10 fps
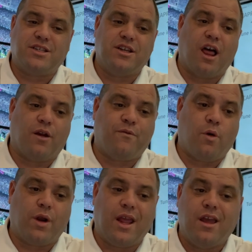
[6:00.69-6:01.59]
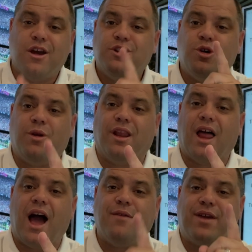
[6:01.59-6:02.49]
$1.40. Tune in
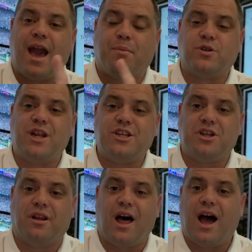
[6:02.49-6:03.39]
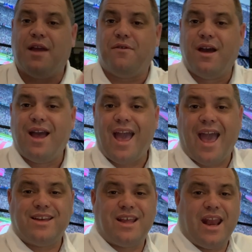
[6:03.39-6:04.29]
live, Cappers Nation live
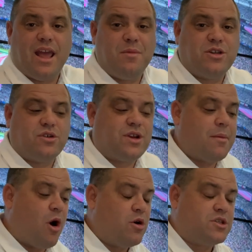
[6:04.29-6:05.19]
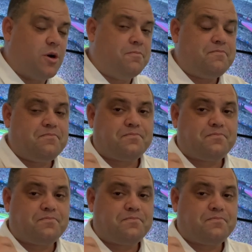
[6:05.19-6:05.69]
at 10 a.m. Eastern time. Also,